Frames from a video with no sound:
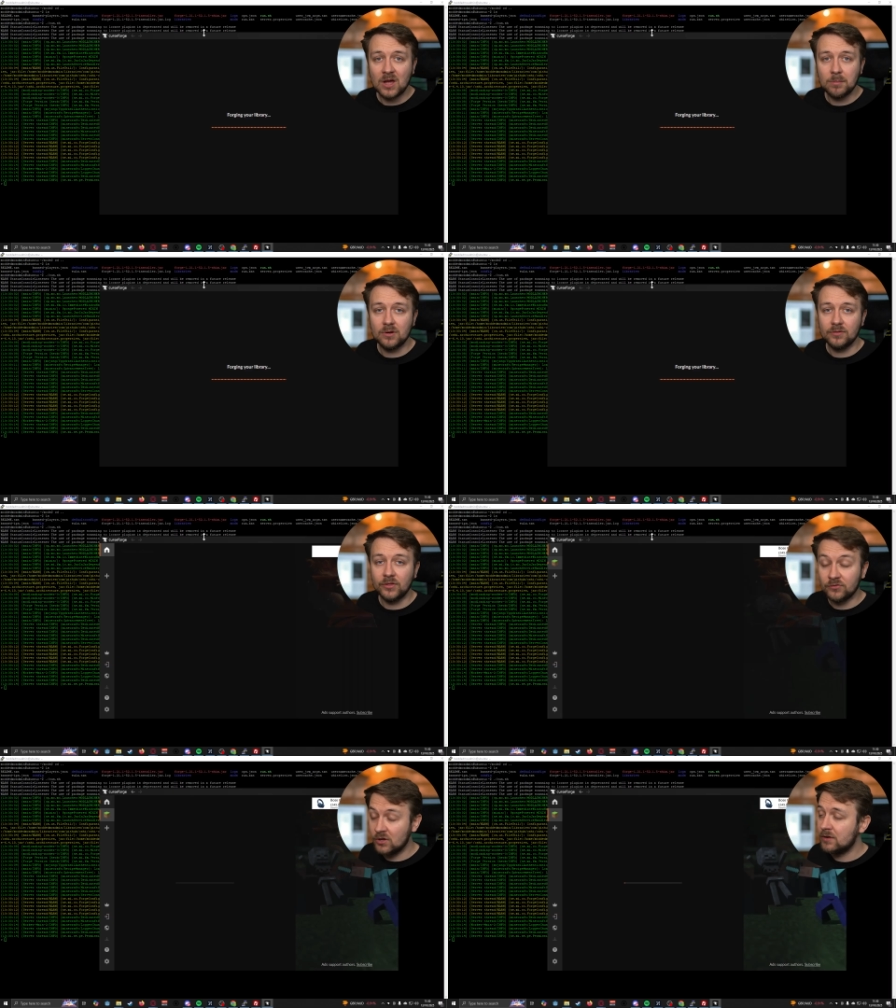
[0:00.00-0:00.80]
up
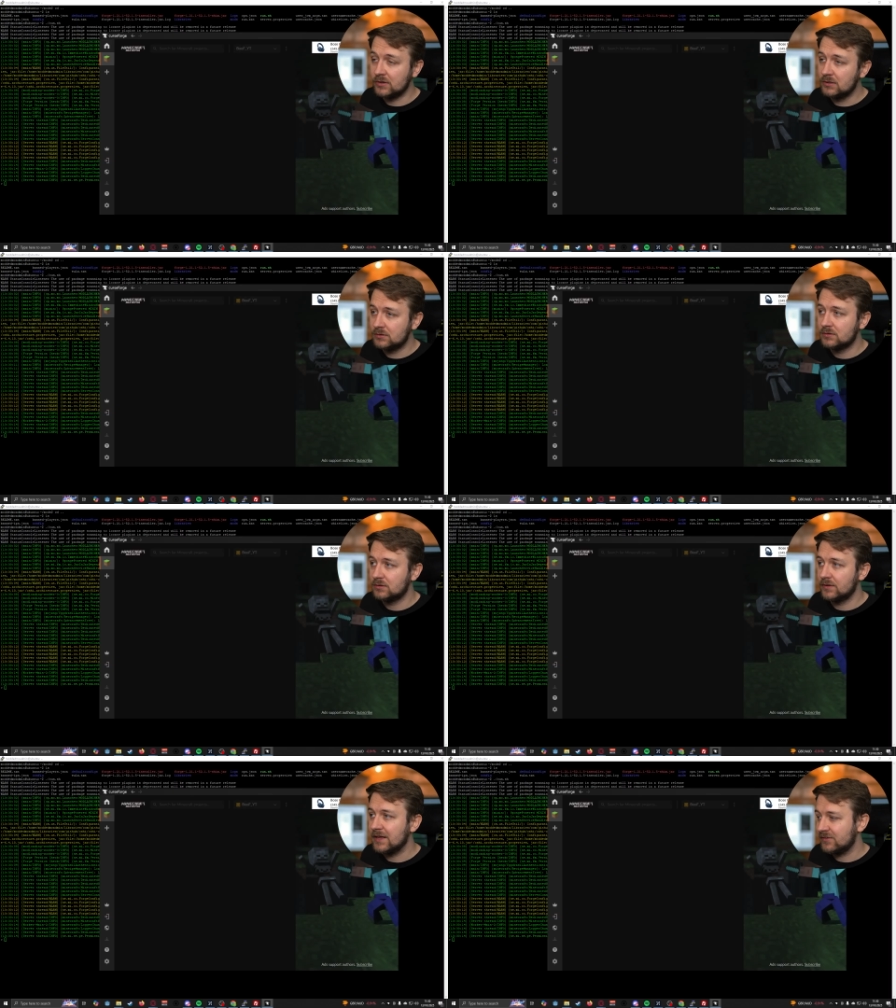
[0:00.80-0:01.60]
the server
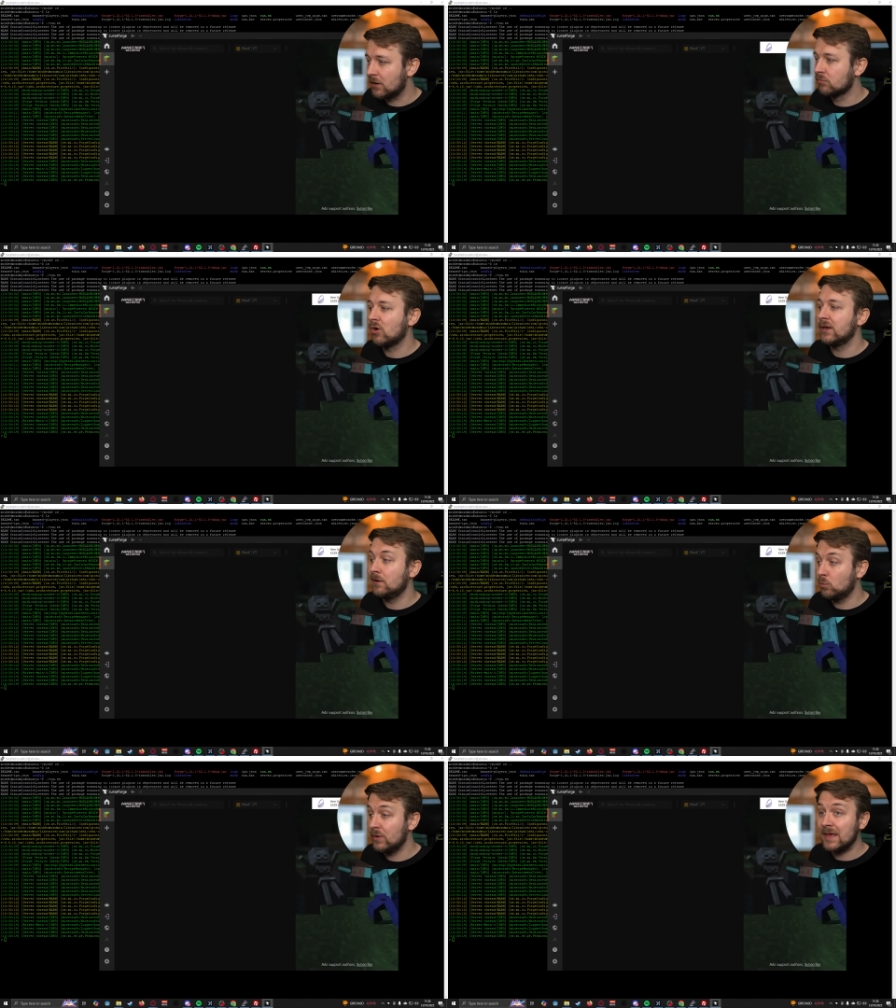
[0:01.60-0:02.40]
and that's now
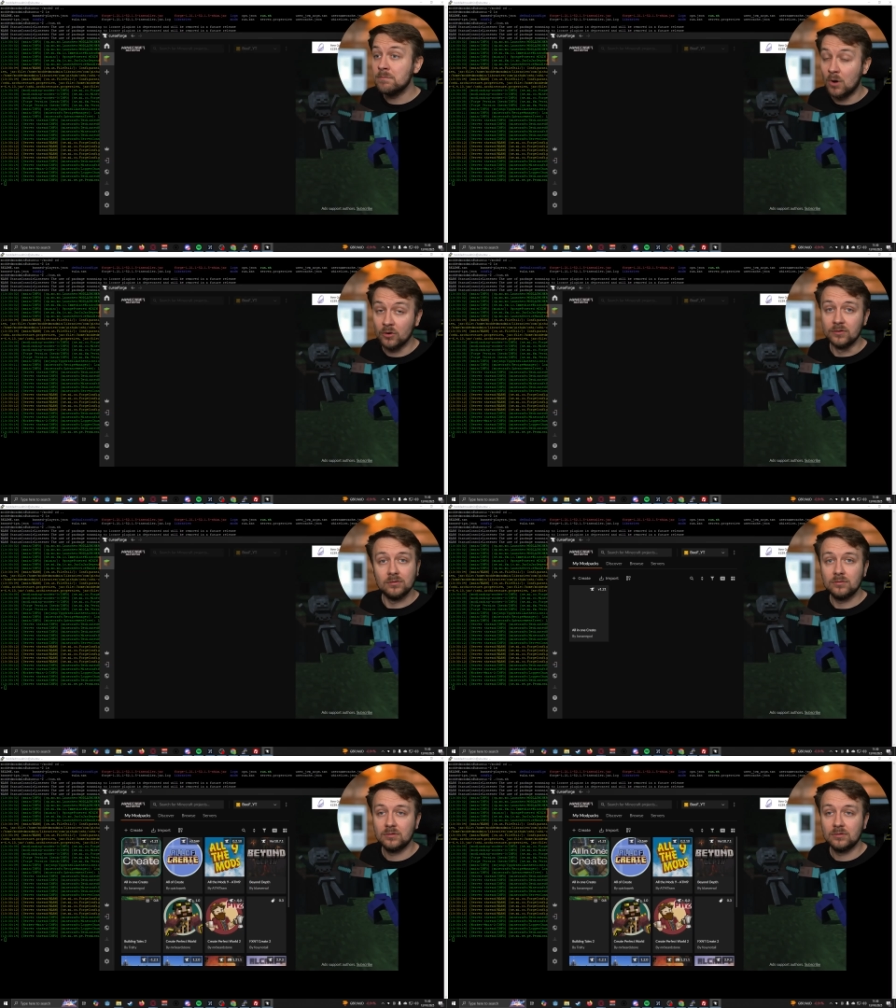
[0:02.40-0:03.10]
running with a mod